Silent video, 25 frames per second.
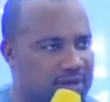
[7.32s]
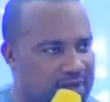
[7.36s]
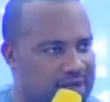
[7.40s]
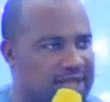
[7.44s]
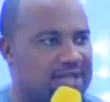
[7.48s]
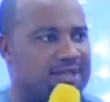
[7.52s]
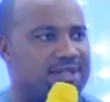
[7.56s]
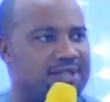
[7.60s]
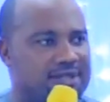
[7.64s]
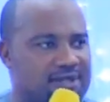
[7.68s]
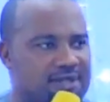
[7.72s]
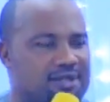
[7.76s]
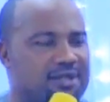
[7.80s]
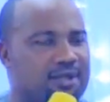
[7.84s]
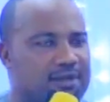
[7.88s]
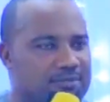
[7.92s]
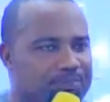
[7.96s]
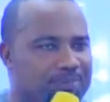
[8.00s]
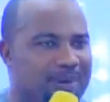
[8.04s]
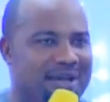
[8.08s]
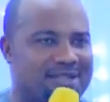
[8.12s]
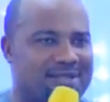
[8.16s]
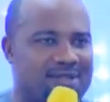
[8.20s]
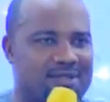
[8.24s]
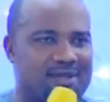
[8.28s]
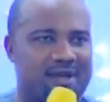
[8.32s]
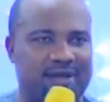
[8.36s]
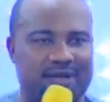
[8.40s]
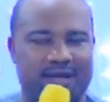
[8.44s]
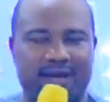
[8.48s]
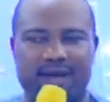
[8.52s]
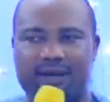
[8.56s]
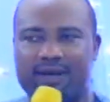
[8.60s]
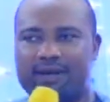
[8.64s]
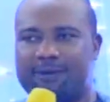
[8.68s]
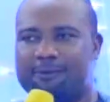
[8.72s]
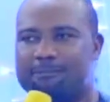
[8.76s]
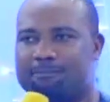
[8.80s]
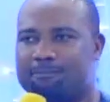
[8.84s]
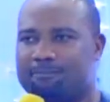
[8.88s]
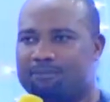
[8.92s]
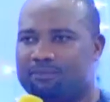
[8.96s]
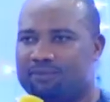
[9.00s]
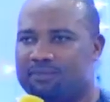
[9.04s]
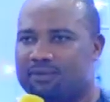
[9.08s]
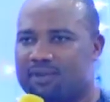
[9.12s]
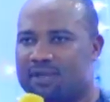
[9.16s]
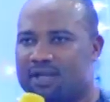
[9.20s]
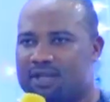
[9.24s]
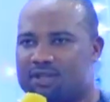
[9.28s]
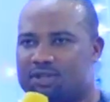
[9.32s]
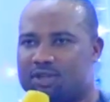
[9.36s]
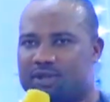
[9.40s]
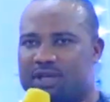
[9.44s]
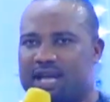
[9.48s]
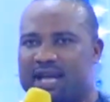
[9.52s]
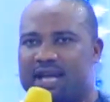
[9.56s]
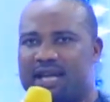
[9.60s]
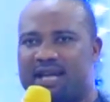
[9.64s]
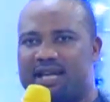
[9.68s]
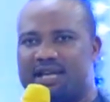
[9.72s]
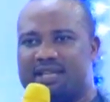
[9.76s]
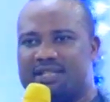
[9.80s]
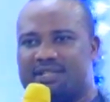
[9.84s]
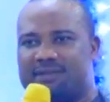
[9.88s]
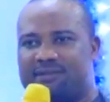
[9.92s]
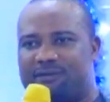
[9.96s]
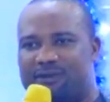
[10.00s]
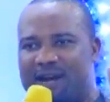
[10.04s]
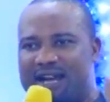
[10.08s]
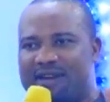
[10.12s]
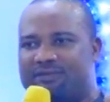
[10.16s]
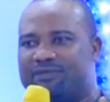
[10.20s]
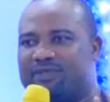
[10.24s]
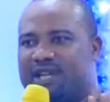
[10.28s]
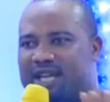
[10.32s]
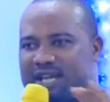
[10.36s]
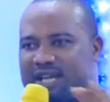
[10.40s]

This past Sunday. Today is 5